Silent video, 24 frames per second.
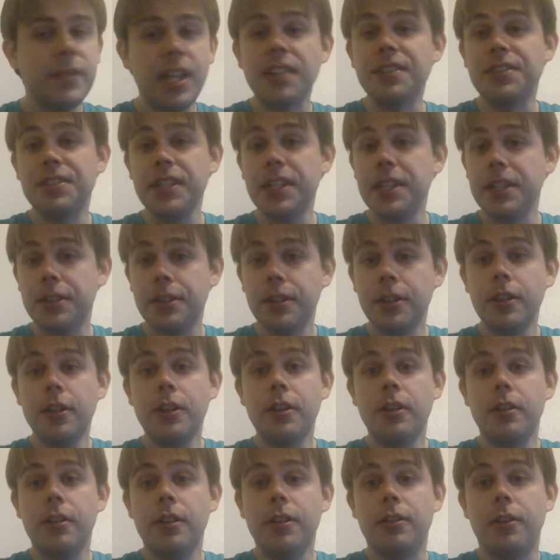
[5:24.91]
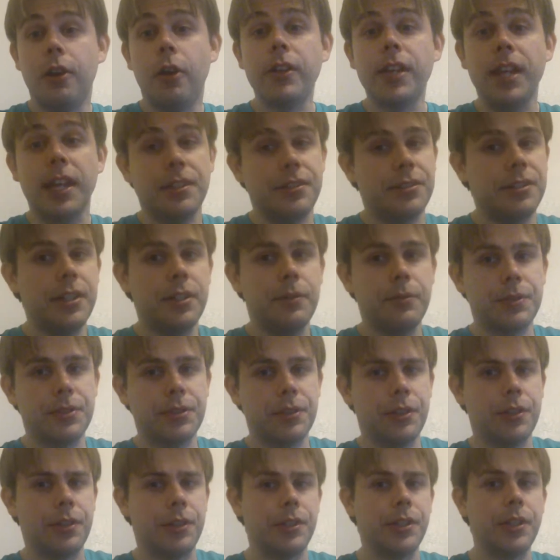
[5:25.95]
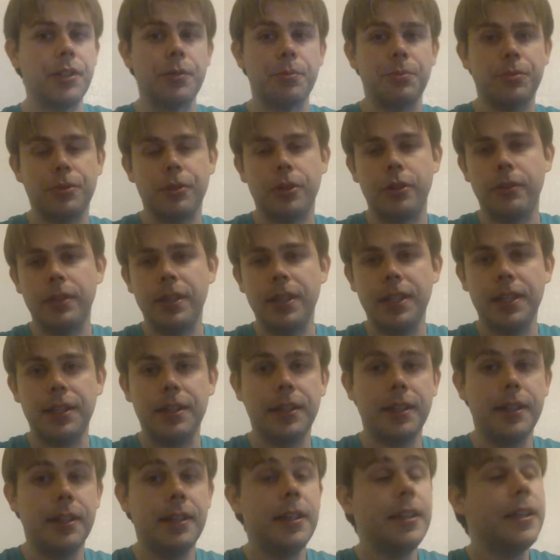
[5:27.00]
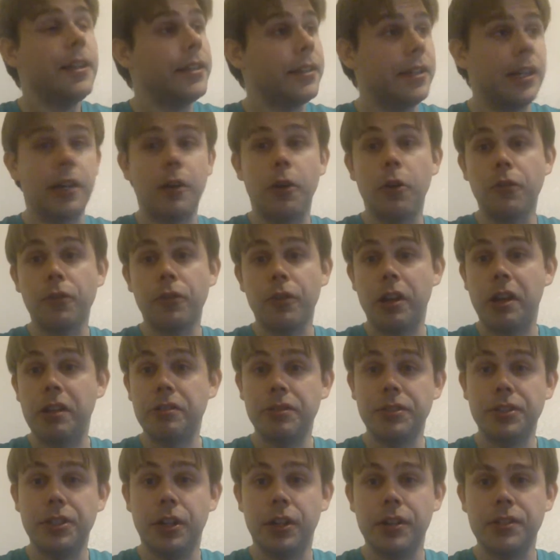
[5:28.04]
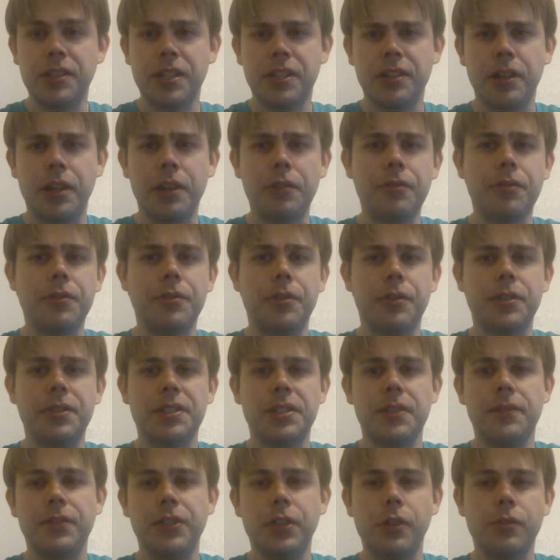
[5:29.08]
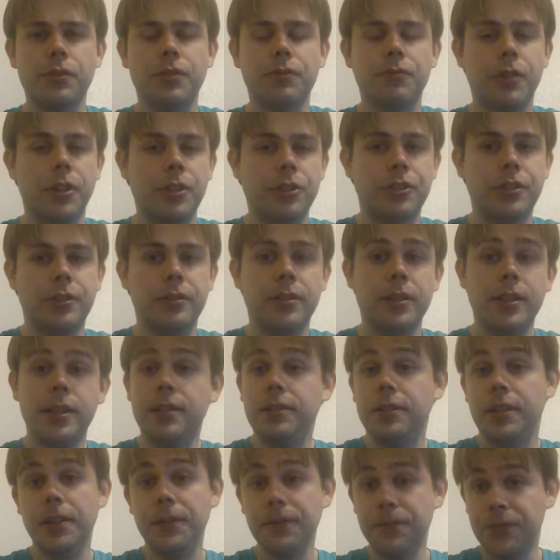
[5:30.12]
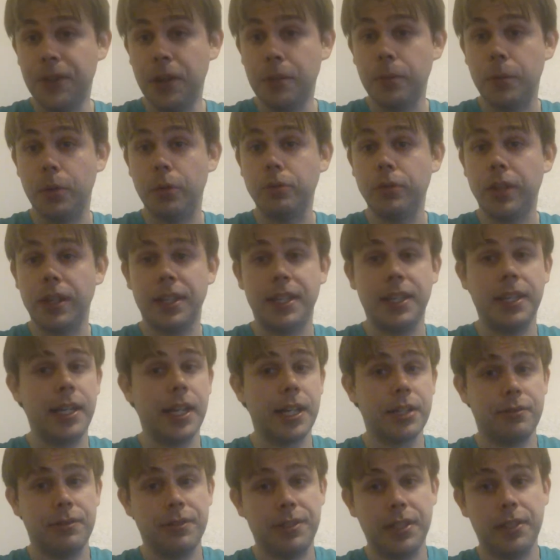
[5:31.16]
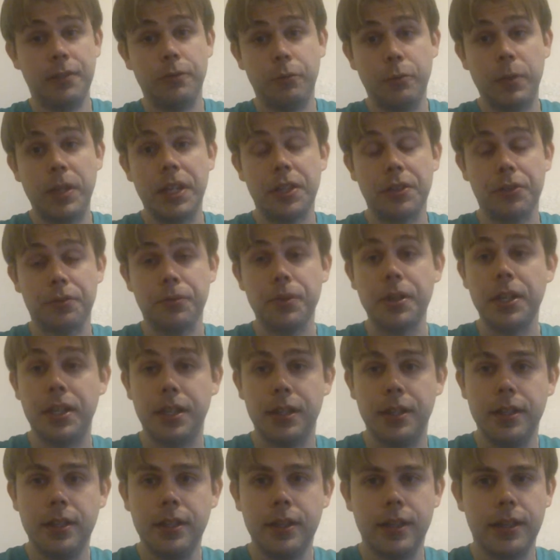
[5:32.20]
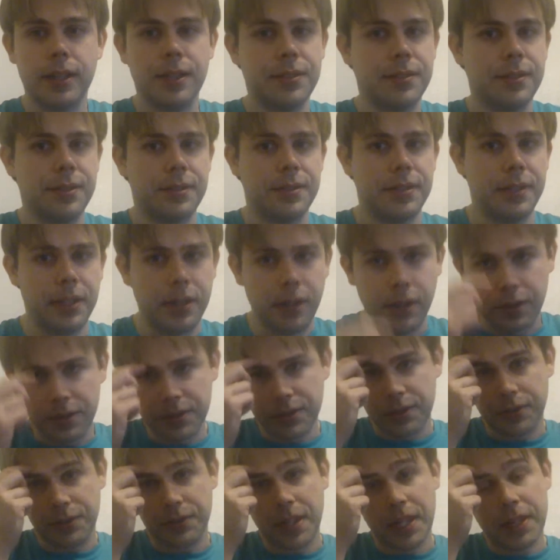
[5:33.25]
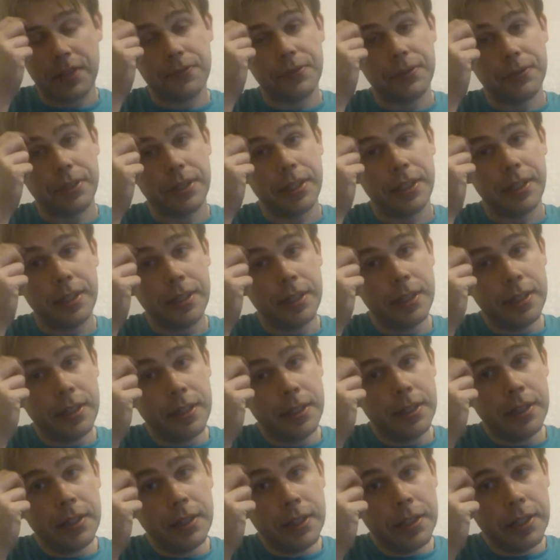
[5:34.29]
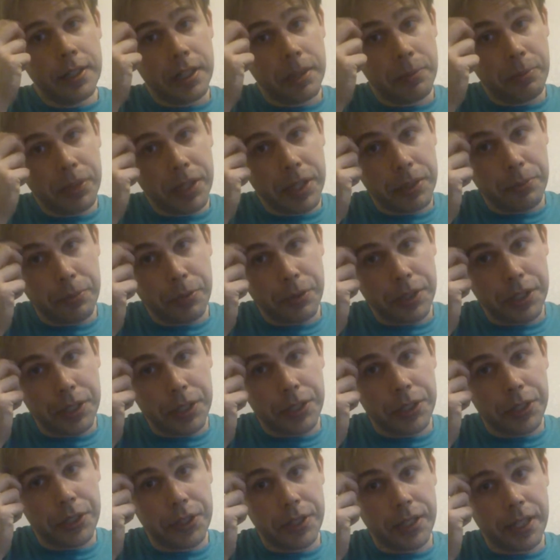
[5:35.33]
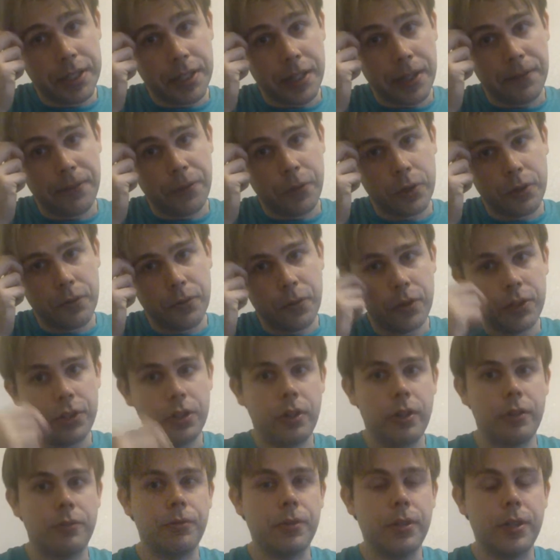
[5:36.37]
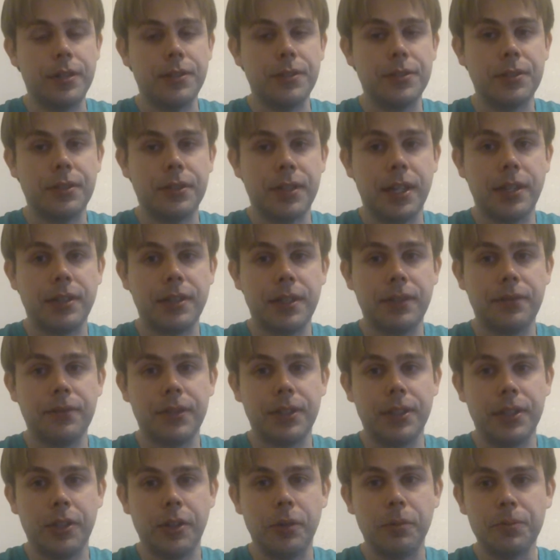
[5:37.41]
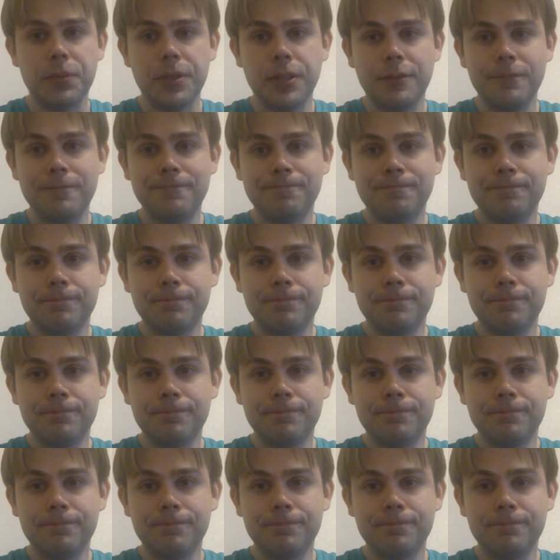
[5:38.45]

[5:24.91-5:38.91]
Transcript: And Zeke. Oh, yeah, Zeke was another pro. He got over 100 yards, had 137 yards rushing. Didn't fumble like he actually did in Week 3 against the Seahawks. So, thankfully, he played pretty good. He had that 44-yard run, so that definitely helped.